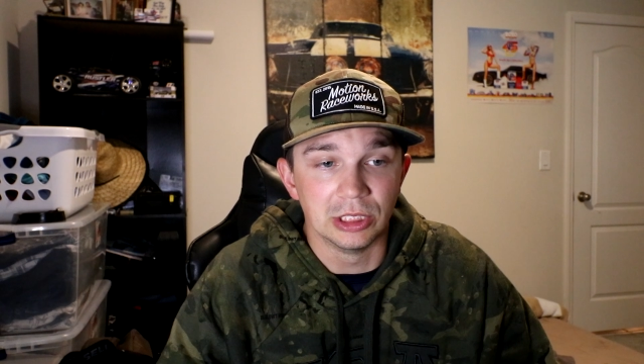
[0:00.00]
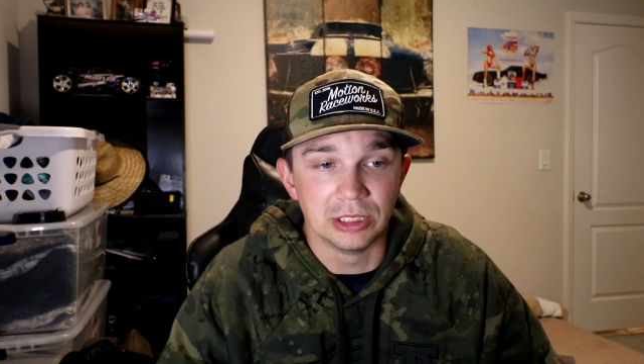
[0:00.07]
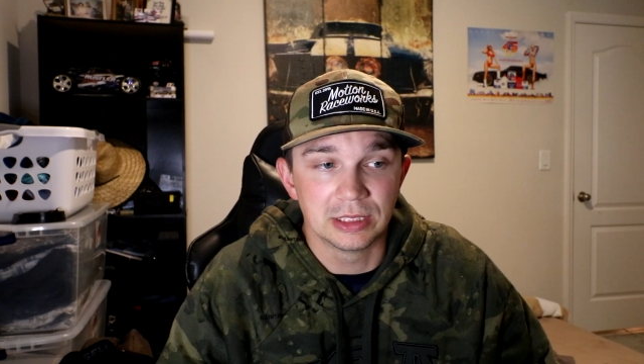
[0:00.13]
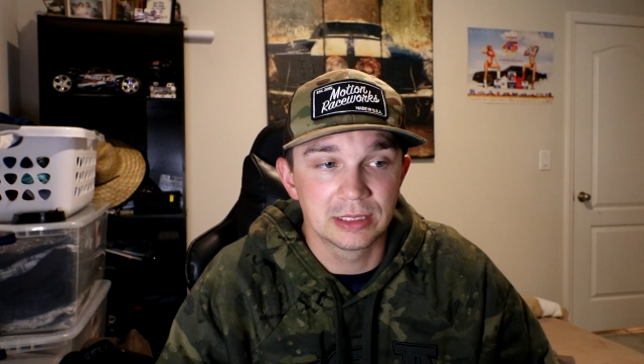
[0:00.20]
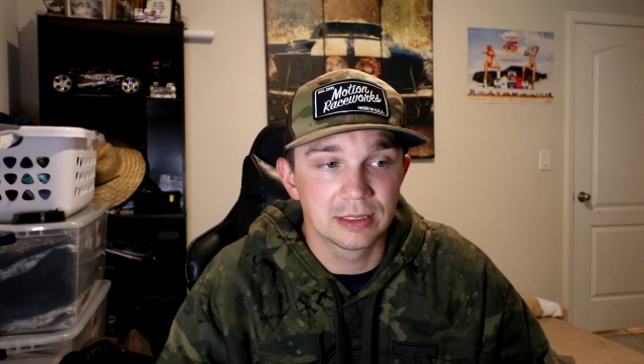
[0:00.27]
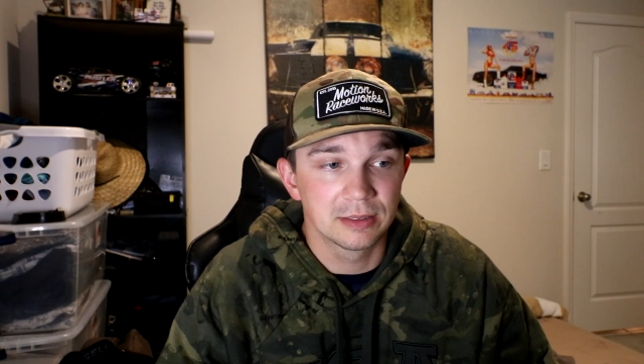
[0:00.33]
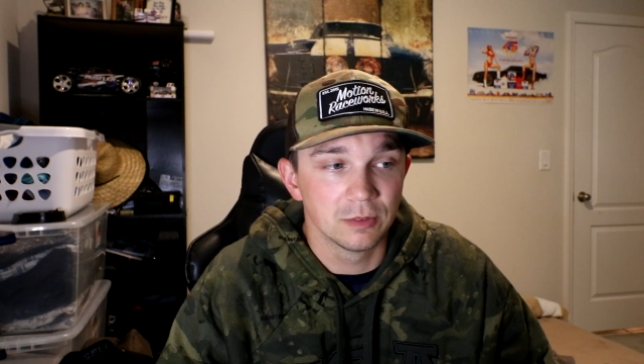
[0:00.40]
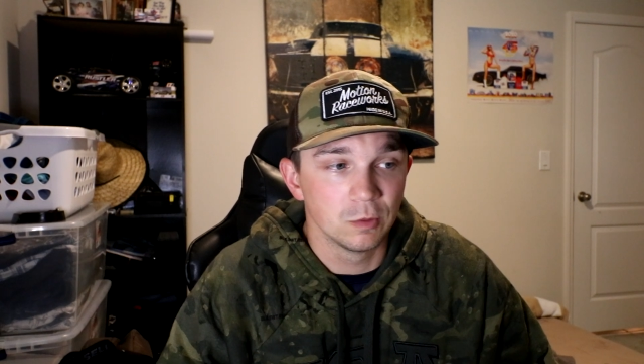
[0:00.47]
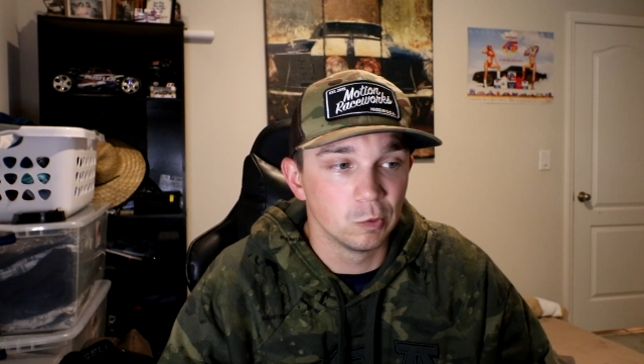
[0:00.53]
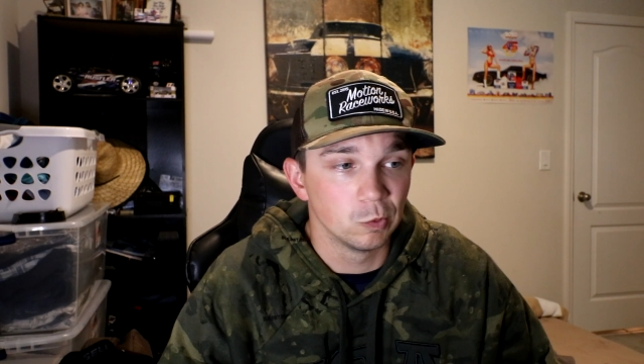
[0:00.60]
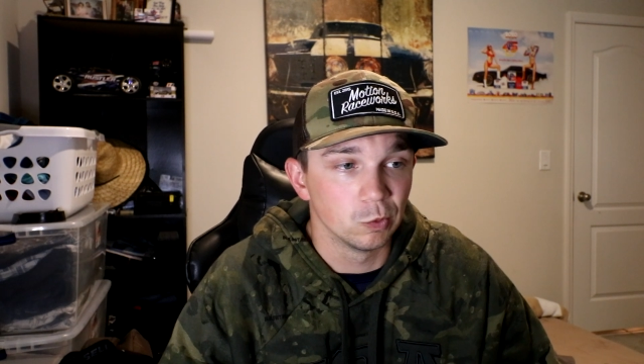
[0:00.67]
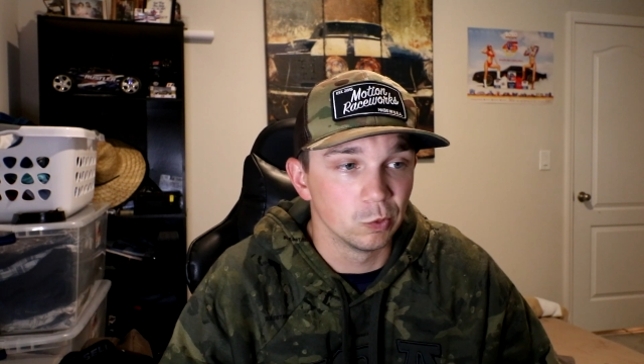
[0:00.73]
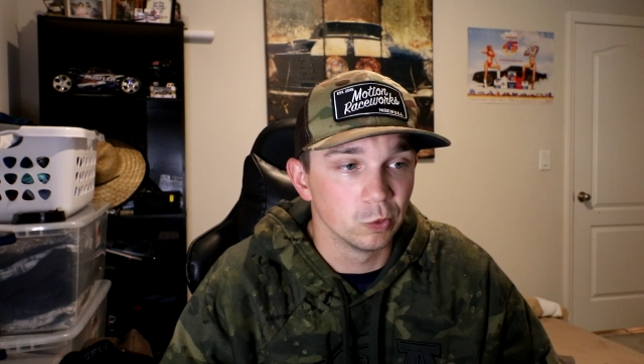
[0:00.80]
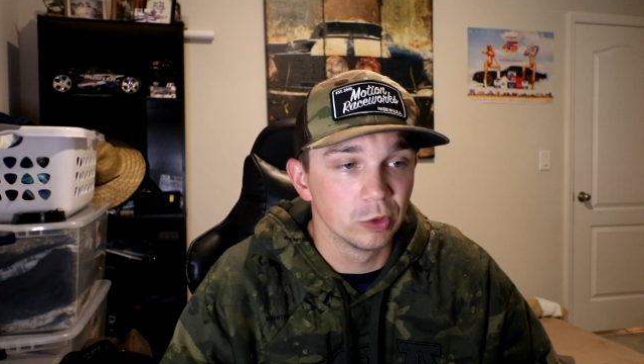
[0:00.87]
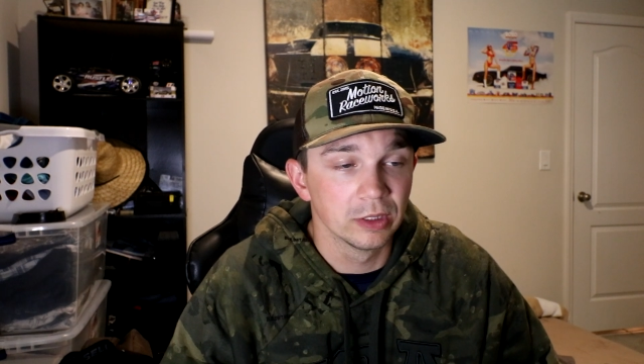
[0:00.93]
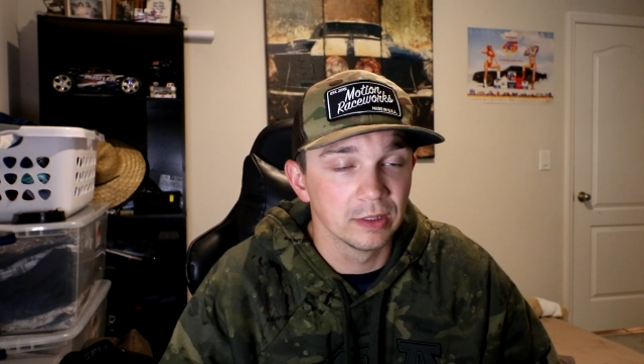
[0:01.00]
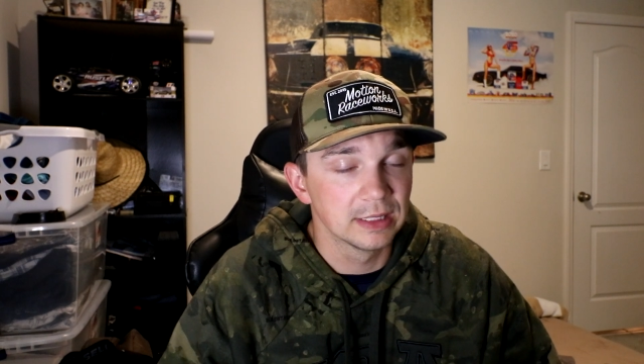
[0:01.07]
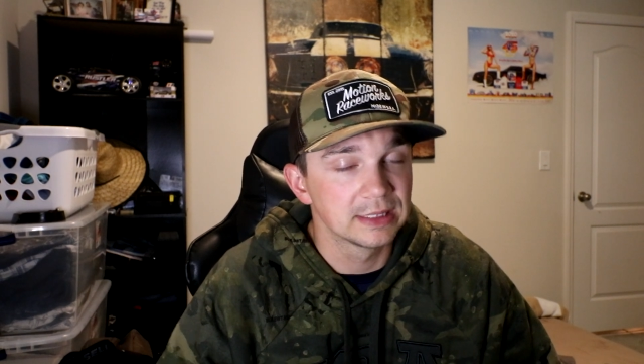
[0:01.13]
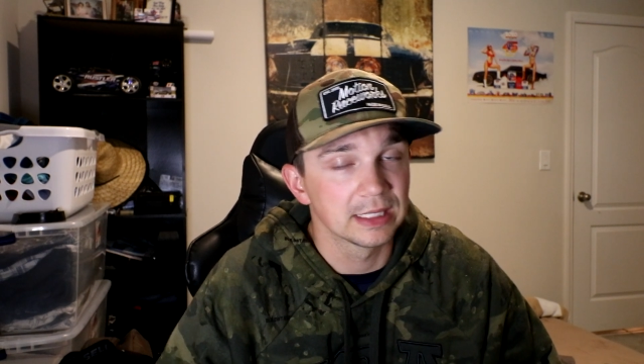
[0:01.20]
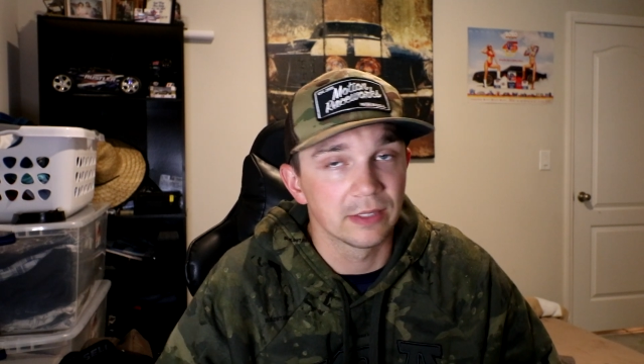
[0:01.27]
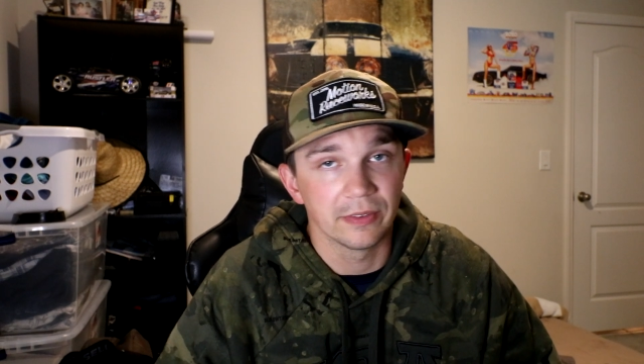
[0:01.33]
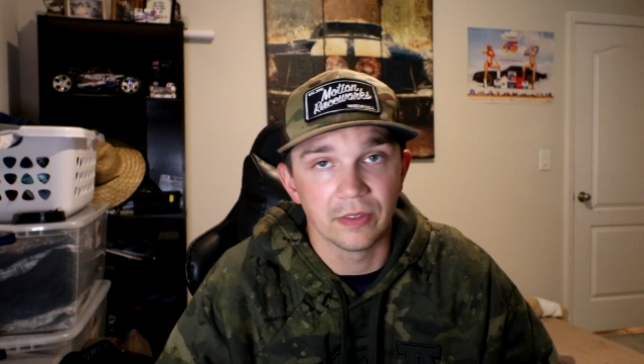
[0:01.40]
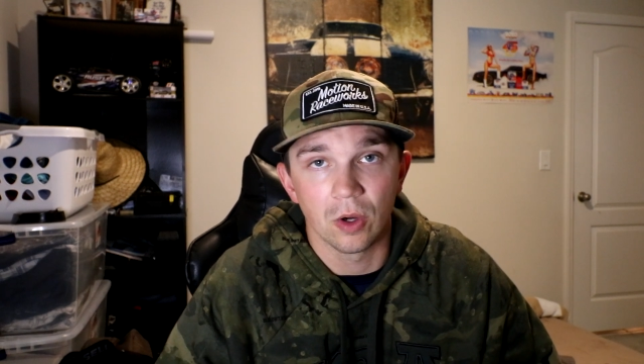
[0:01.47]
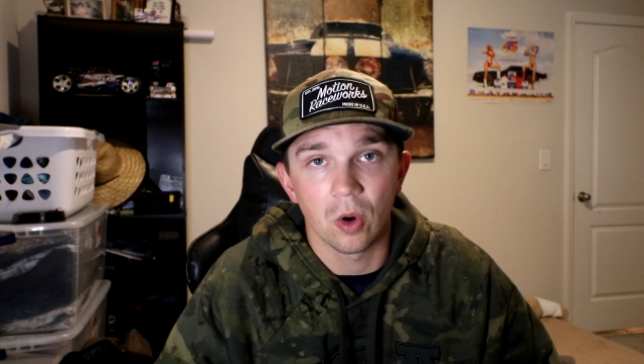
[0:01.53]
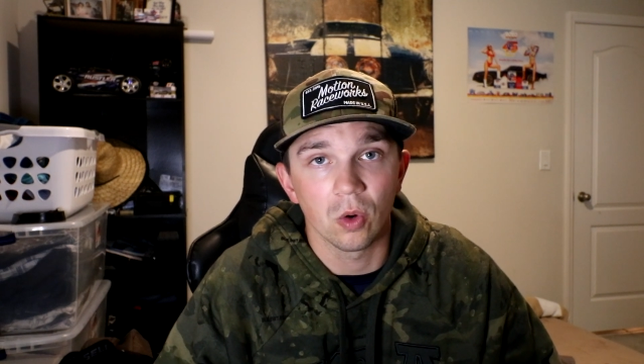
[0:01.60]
is realistically the